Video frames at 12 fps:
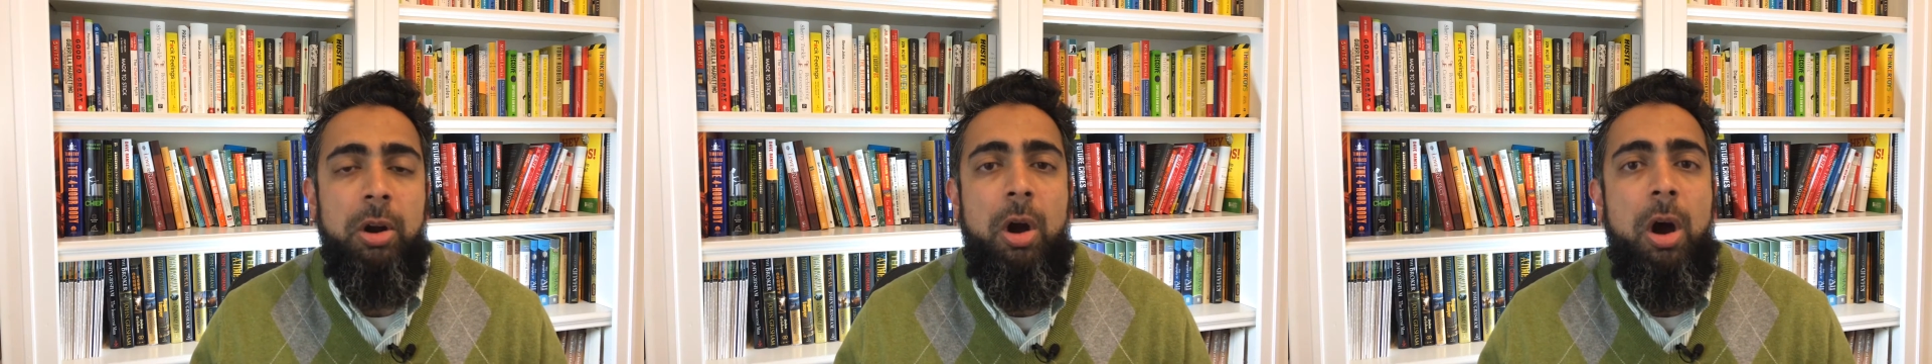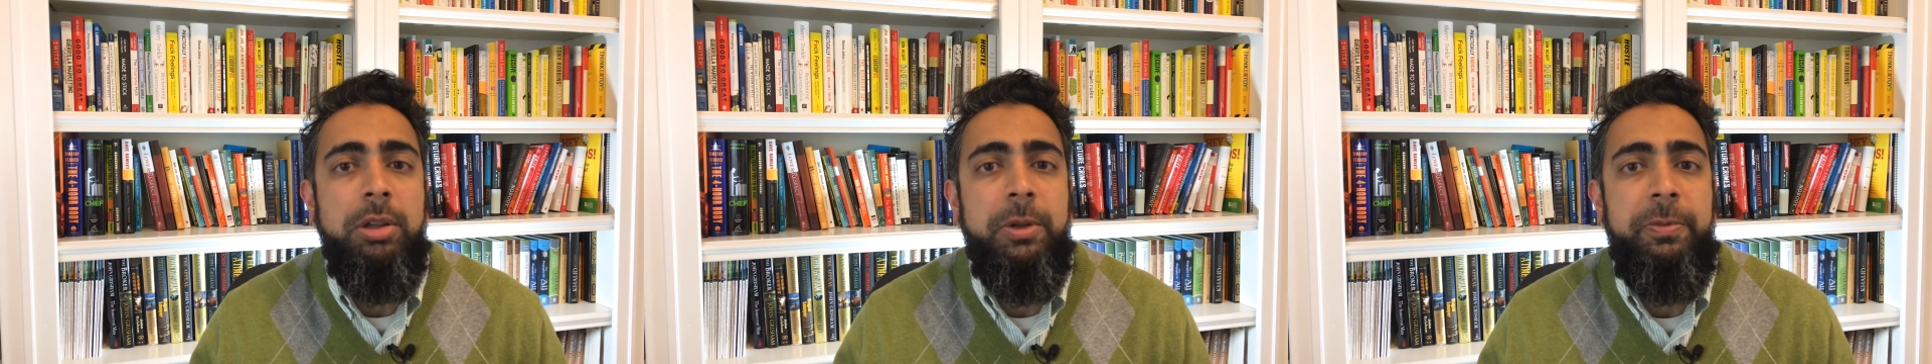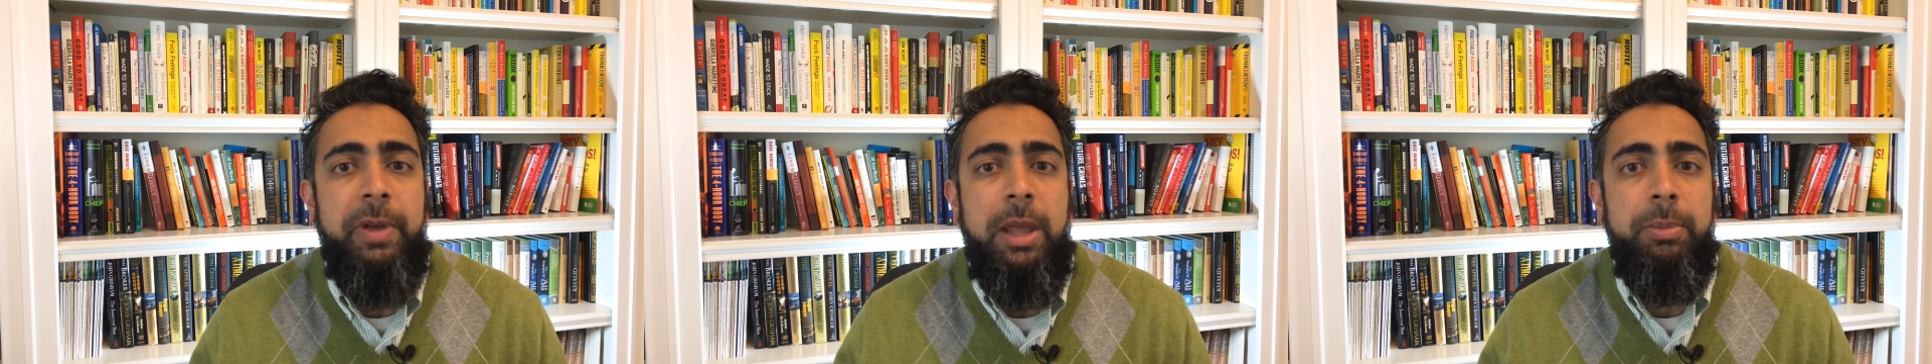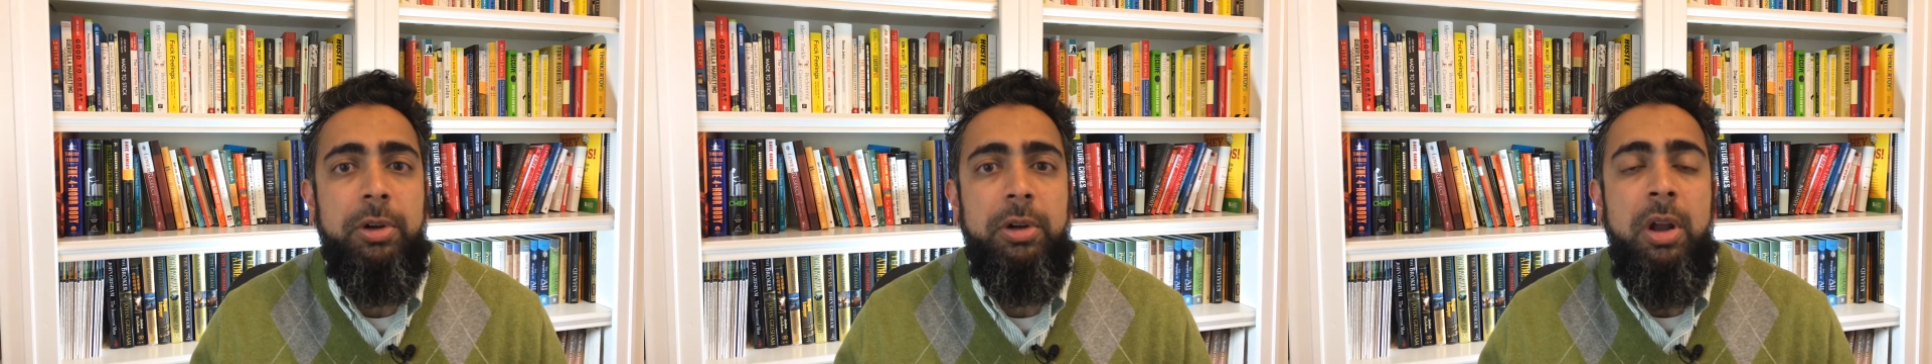a Hall of
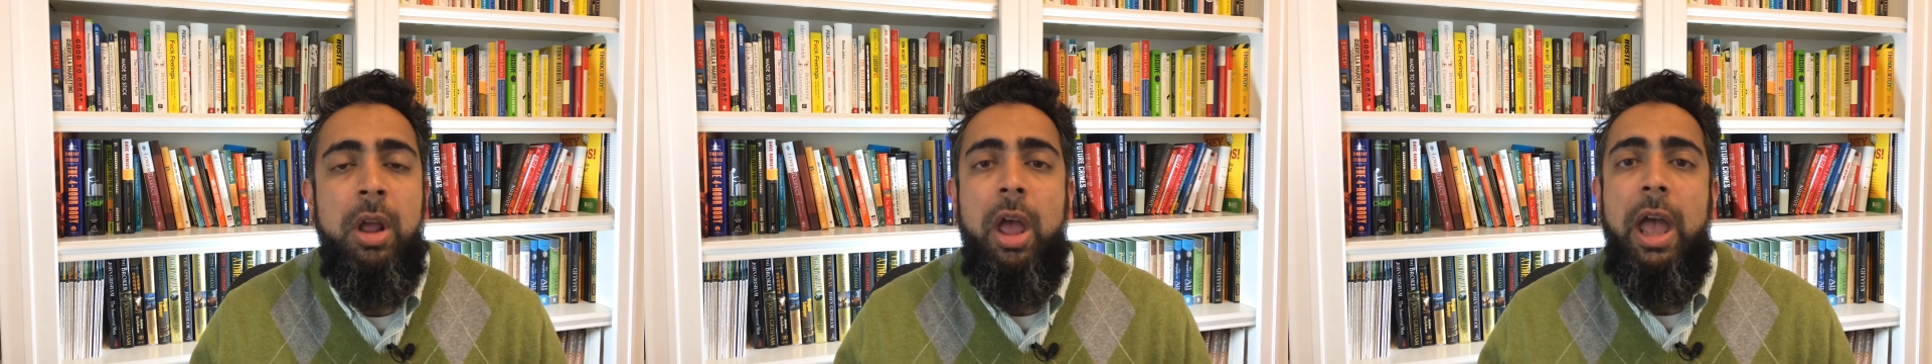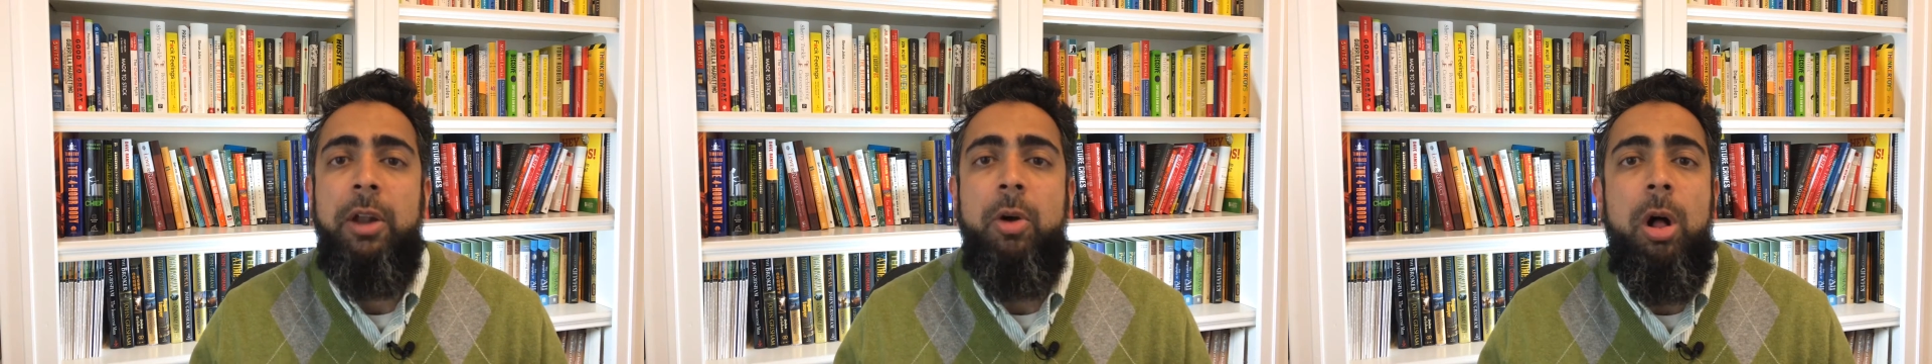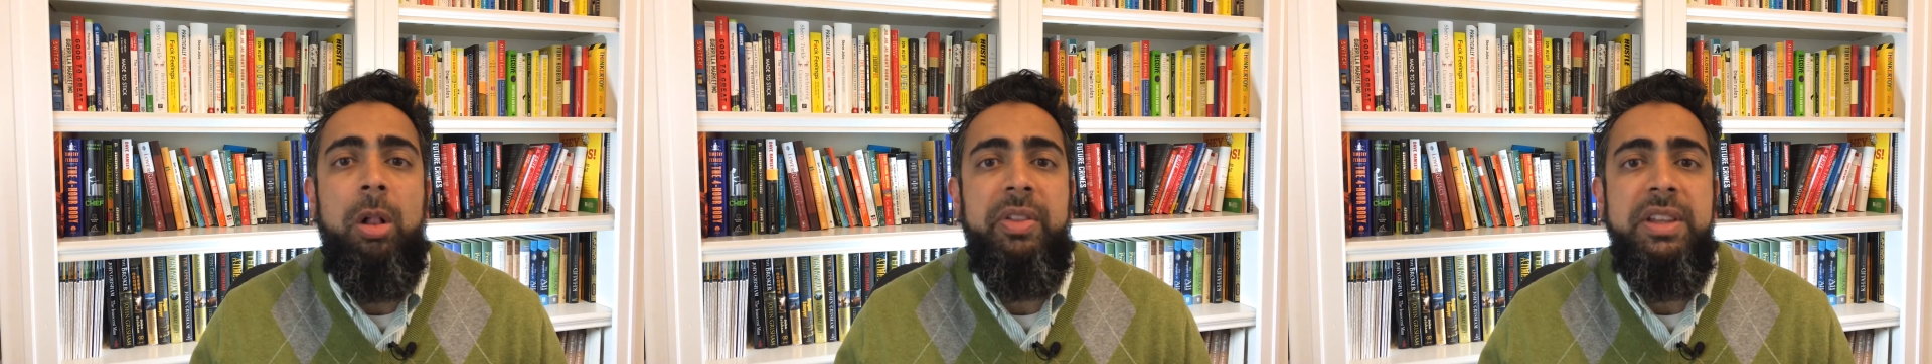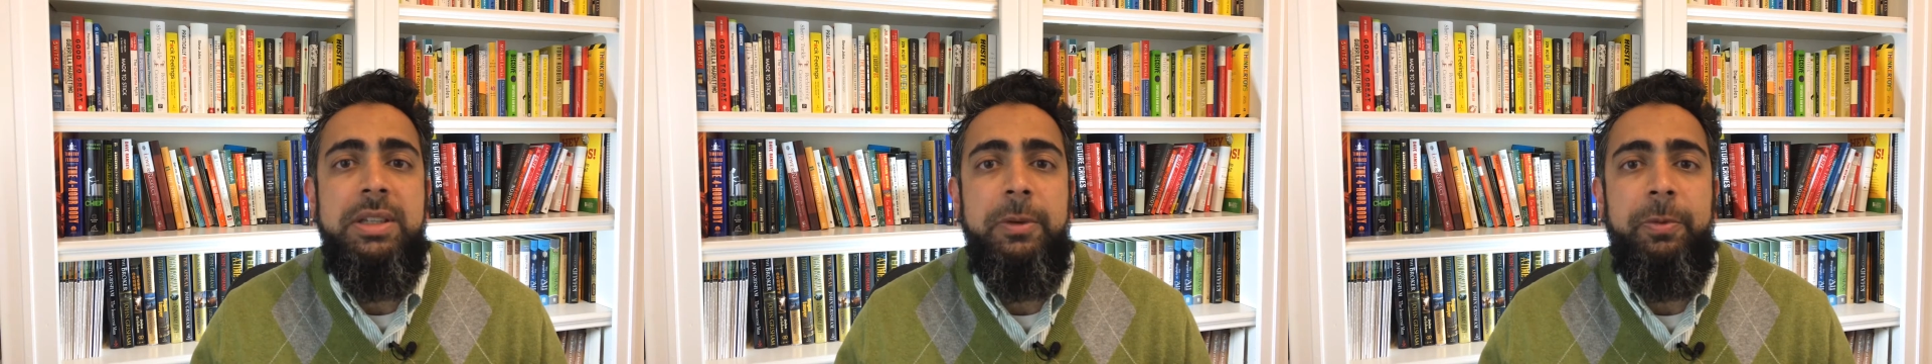Famer, and all of
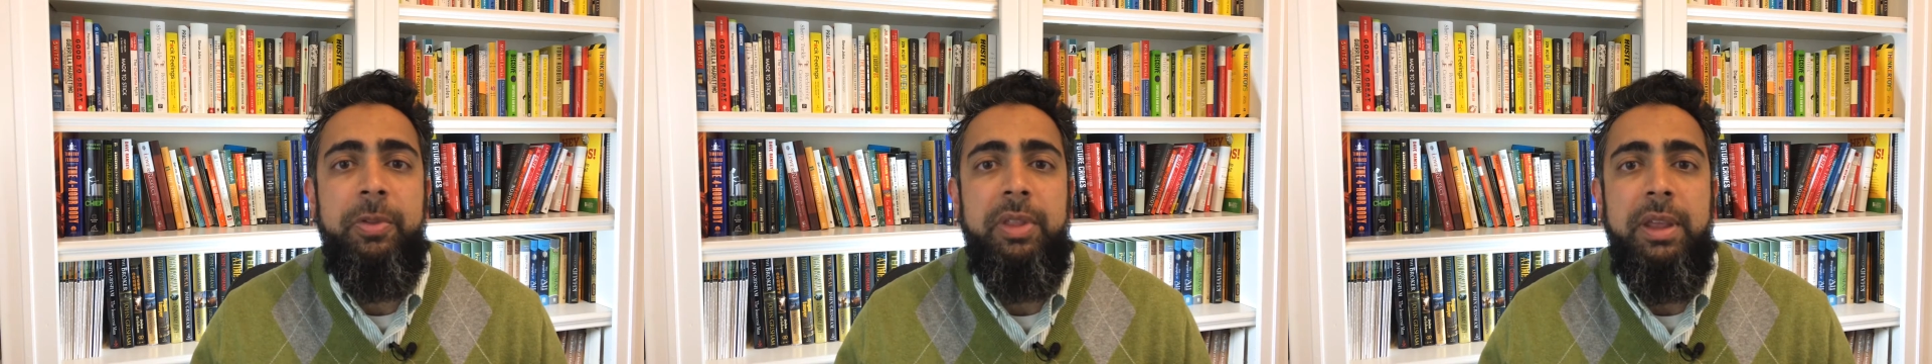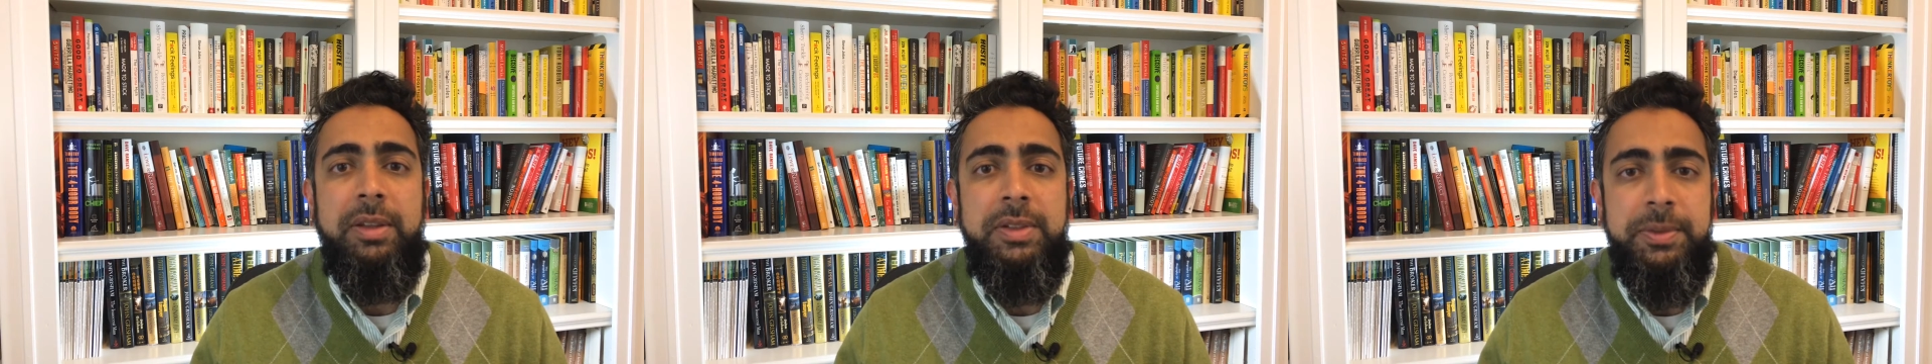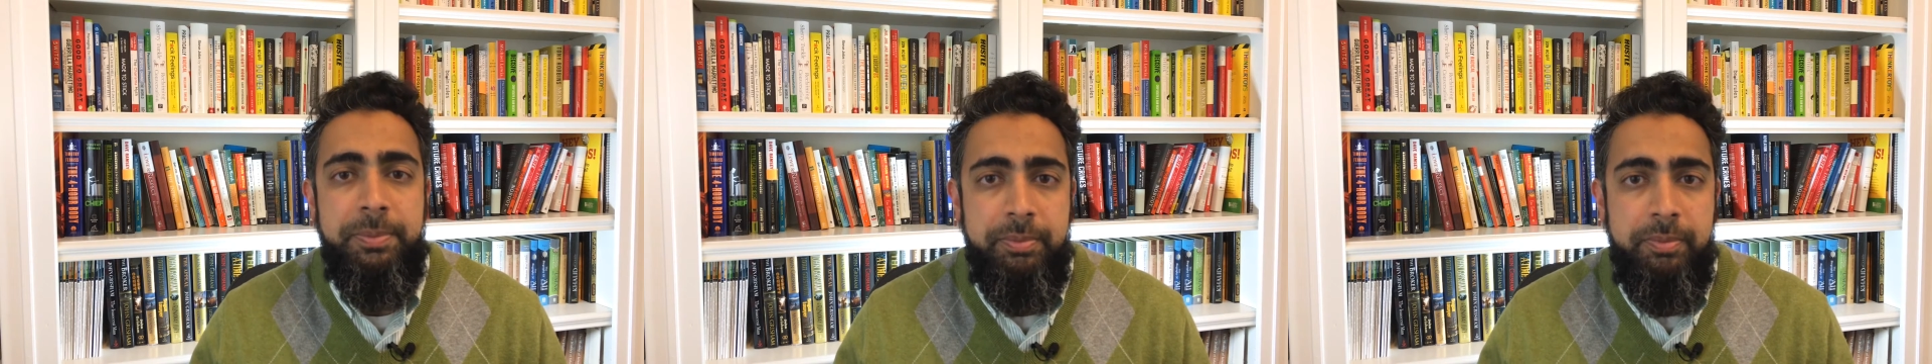these different things.